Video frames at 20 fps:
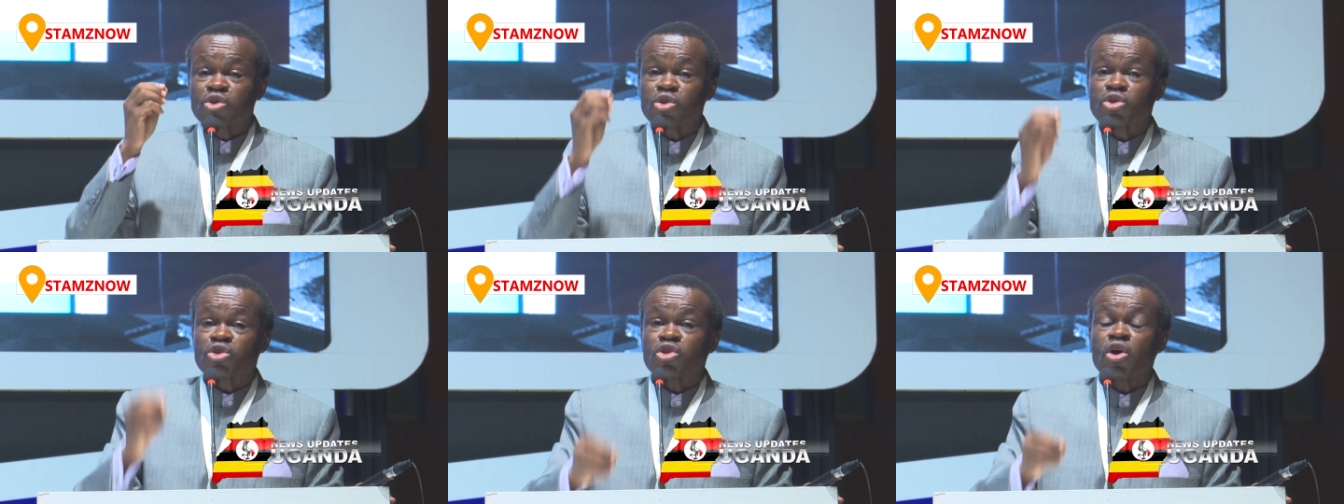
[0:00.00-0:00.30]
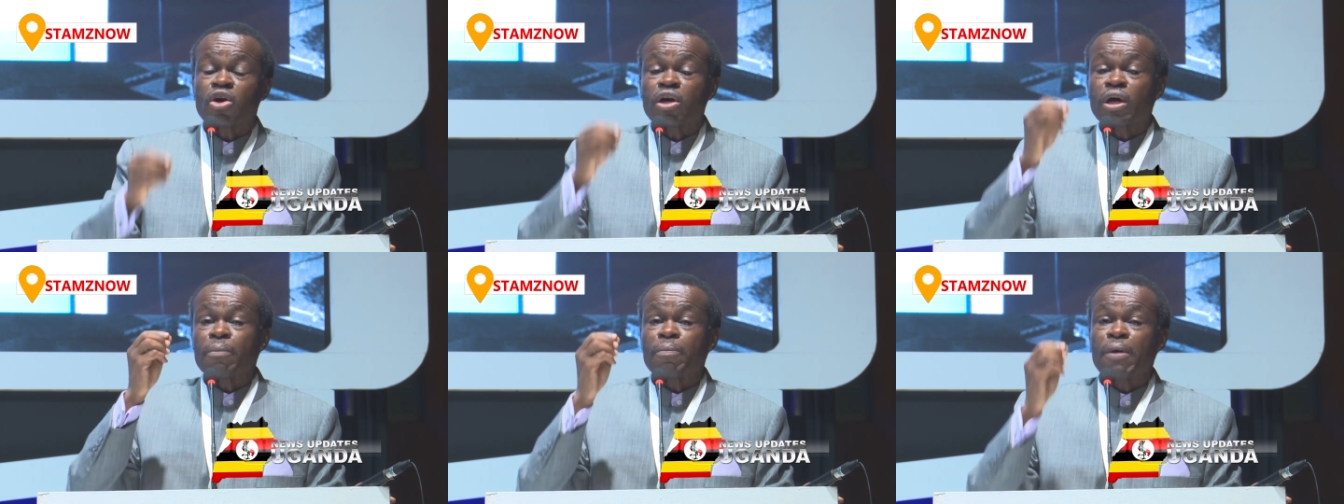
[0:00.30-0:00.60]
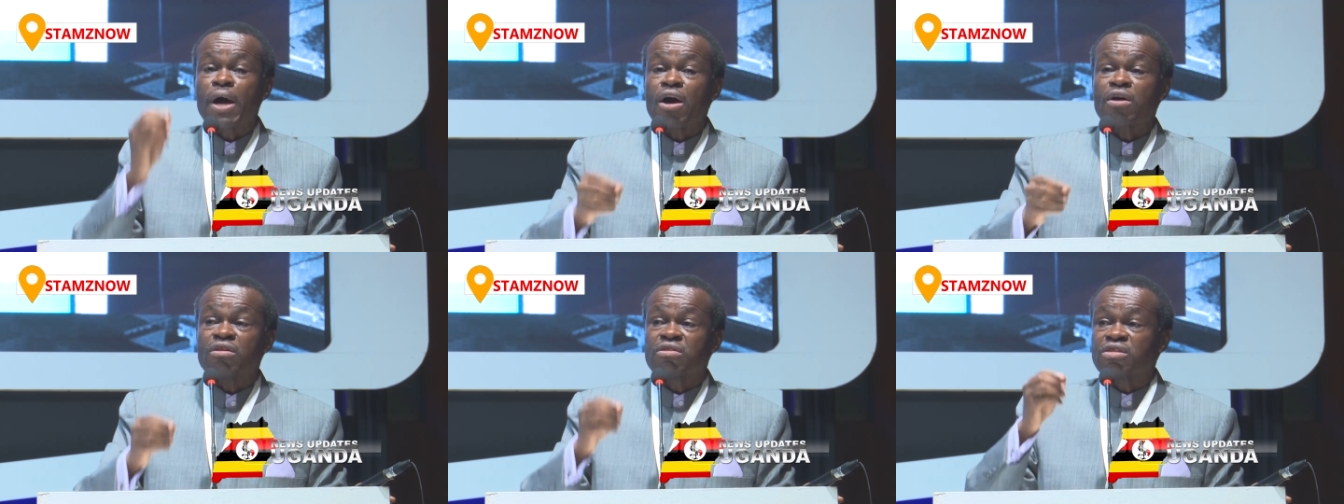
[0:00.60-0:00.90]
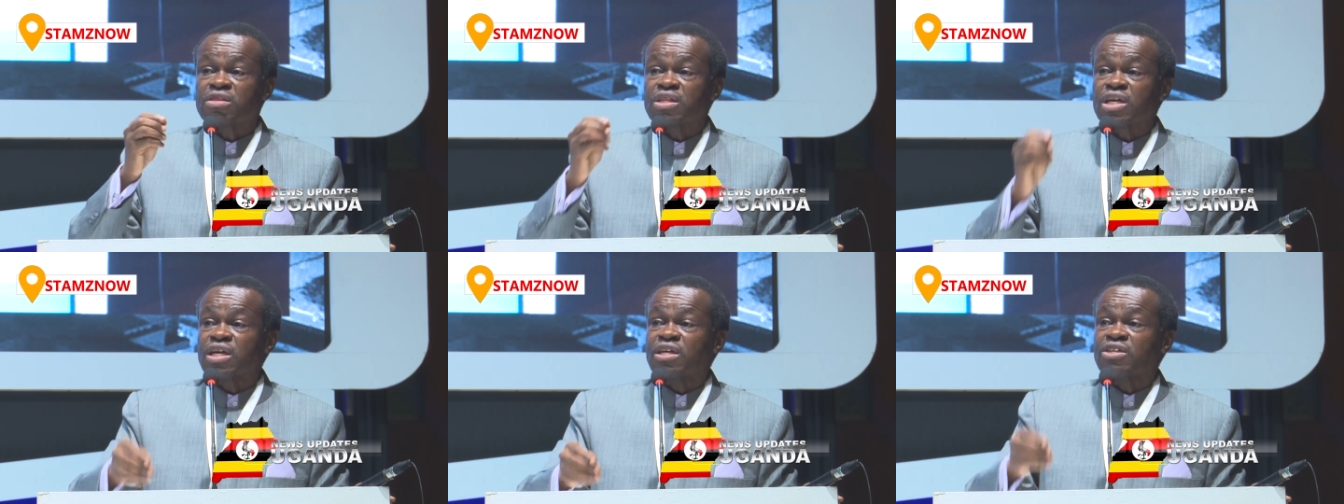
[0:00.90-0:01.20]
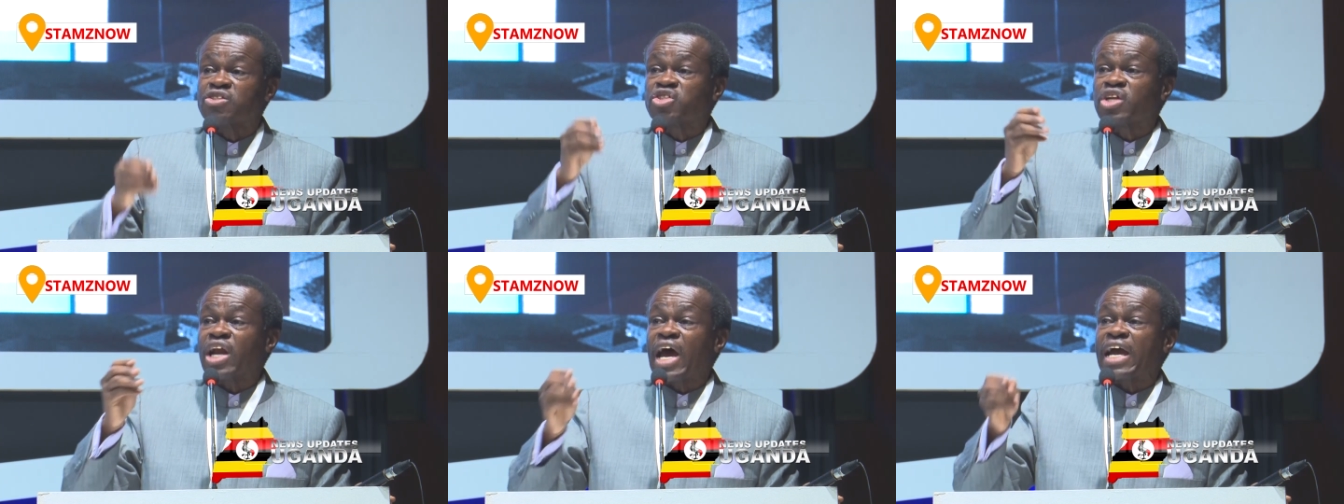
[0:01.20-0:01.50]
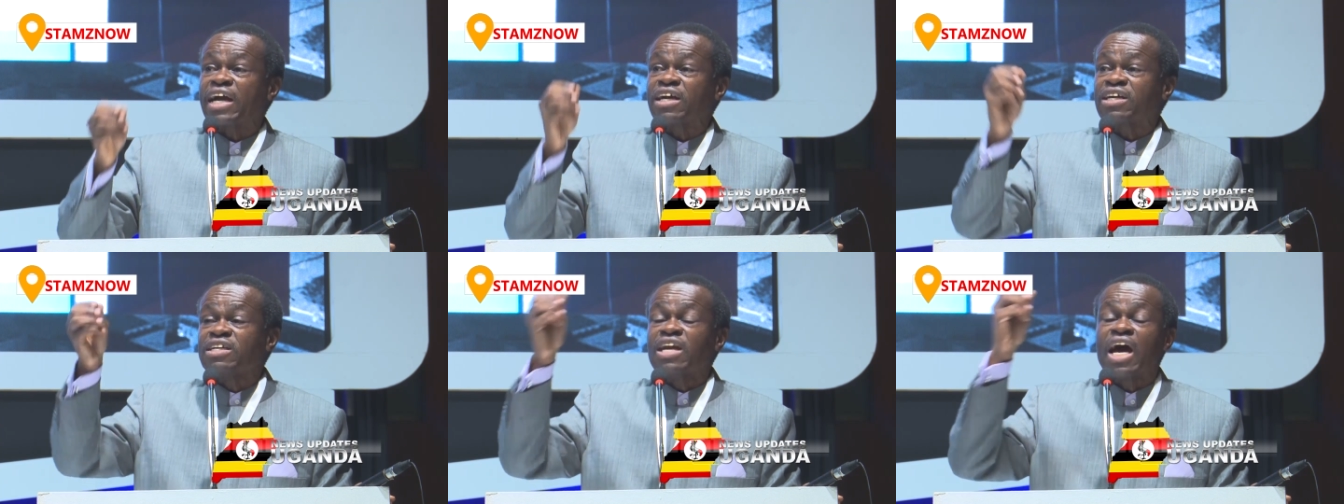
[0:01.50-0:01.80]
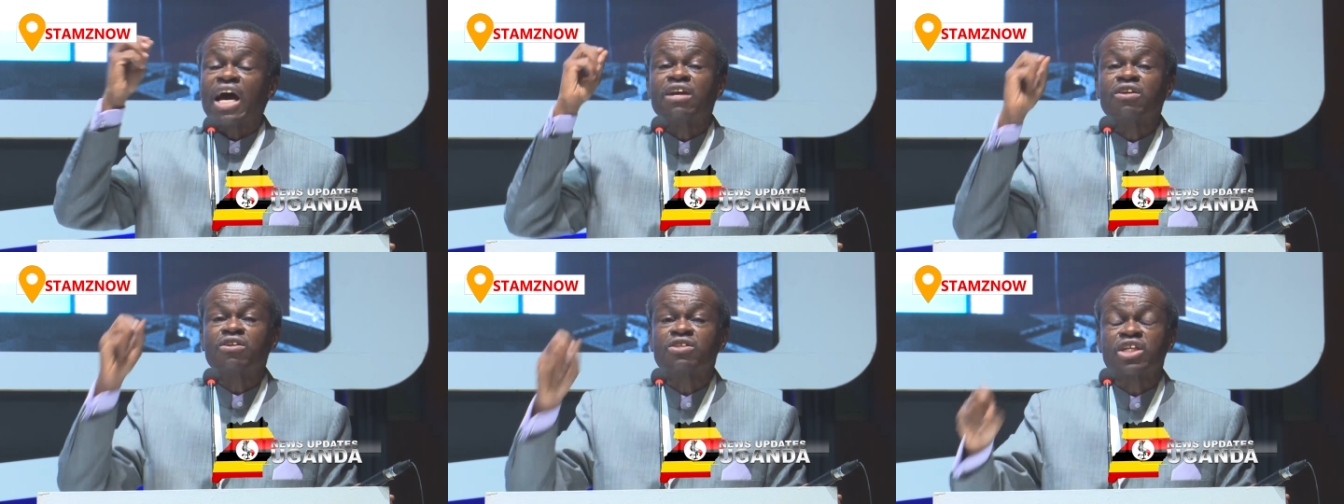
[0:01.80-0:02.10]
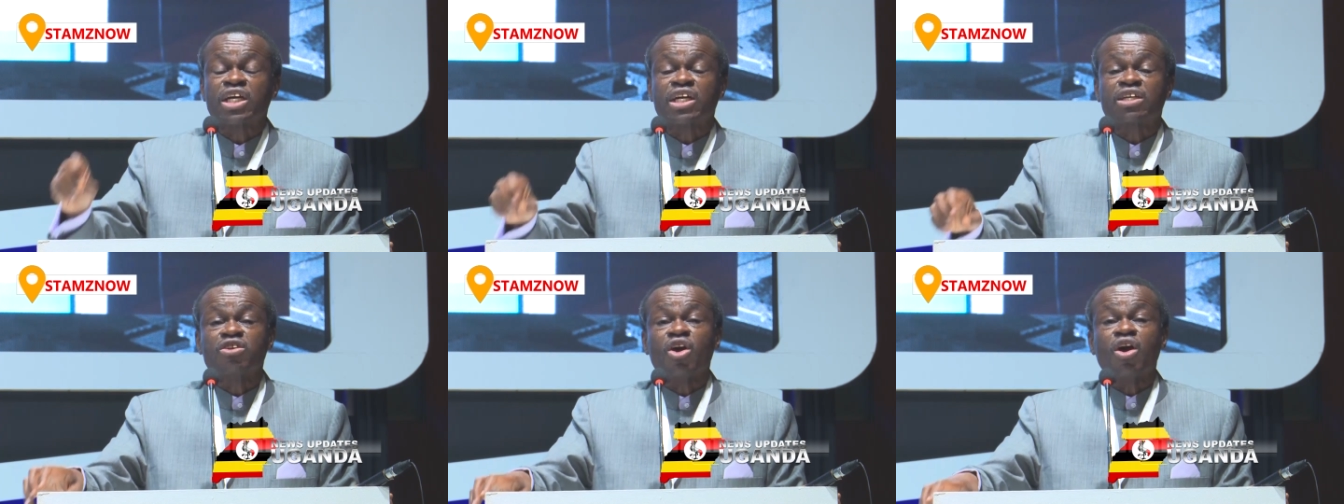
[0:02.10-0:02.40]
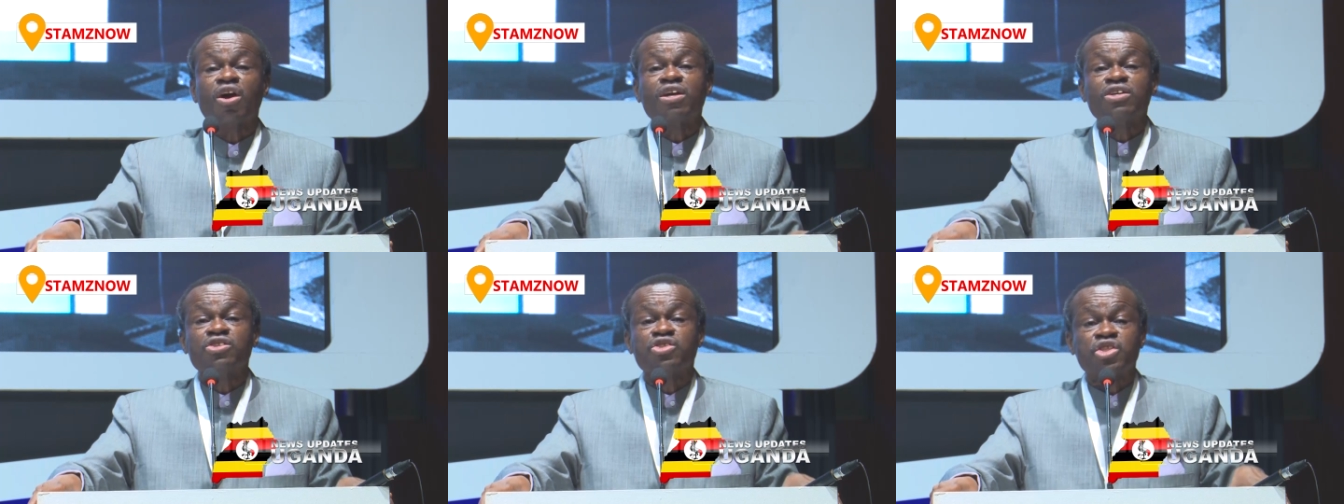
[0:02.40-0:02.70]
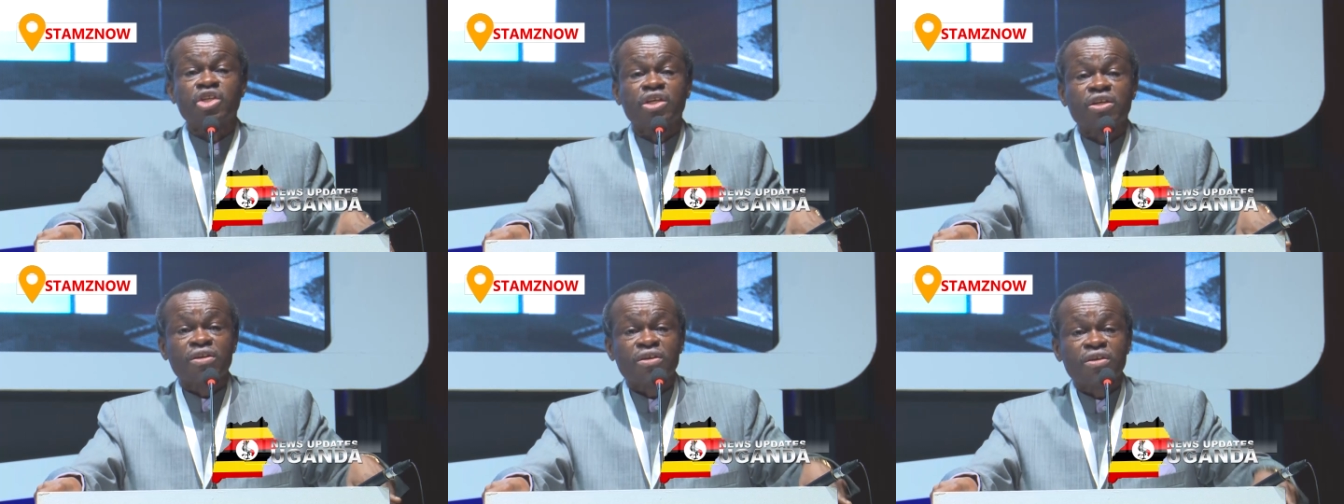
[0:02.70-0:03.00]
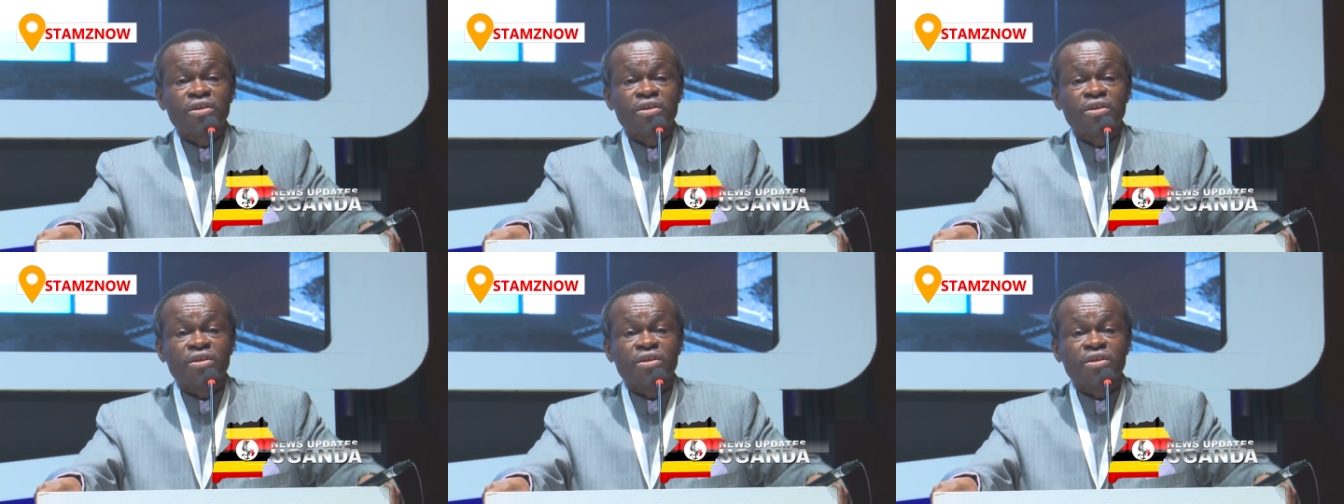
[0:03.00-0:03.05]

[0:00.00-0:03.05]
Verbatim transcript: to talk about things like nanotechnology.